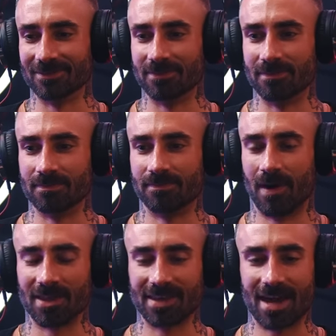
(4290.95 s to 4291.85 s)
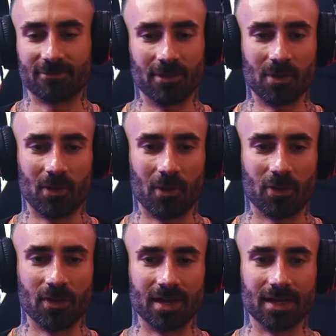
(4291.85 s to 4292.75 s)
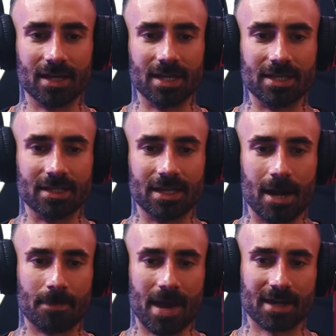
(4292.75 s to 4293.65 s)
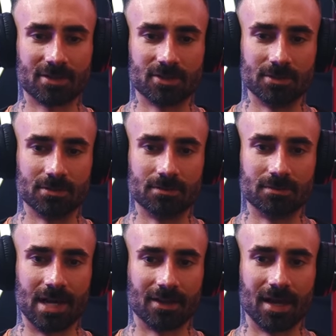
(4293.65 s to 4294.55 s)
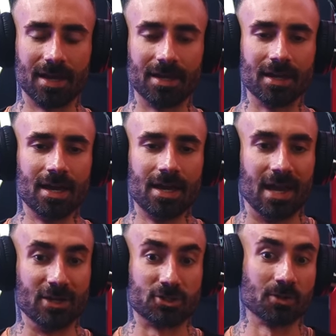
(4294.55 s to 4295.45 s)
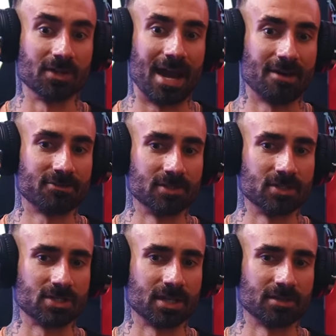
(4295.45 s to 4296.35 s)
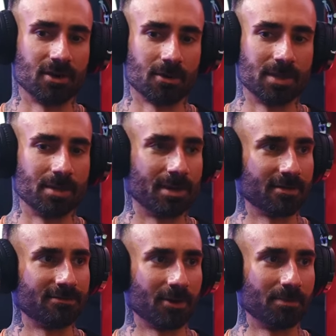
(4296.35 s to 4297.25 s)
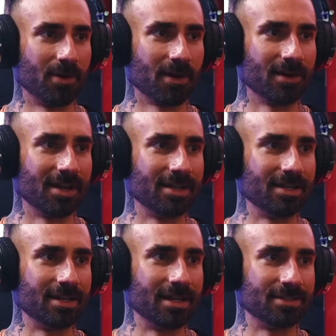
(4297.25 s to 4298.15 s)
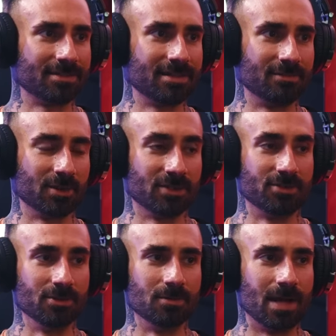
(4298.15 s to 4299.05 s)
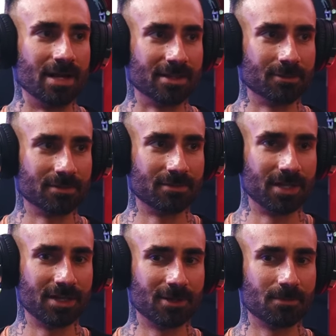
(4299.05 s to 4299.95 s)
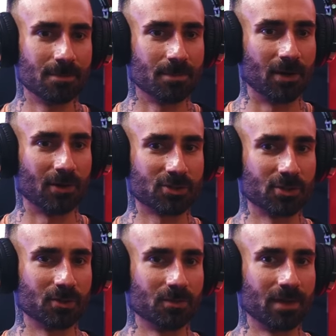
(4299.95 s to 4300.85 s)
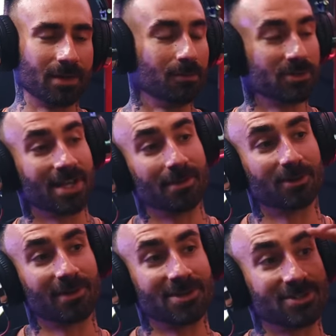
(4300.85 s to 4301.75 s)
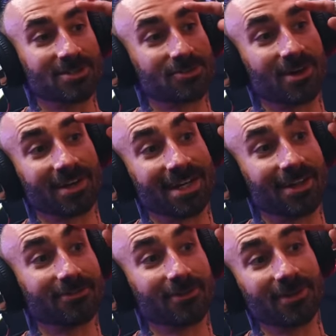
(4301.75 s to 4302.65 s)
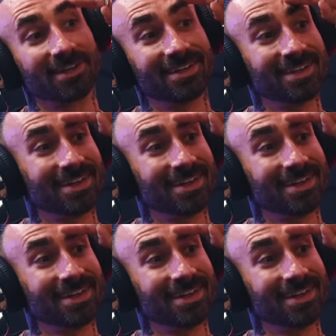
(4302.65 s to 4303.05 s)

So bought that, filmed the whole thing, and then got back to LA. And shortly after, just like an RPM kind of fell apart, and I didn't really do anything with the video, but also I wasn't able to register the truck in California.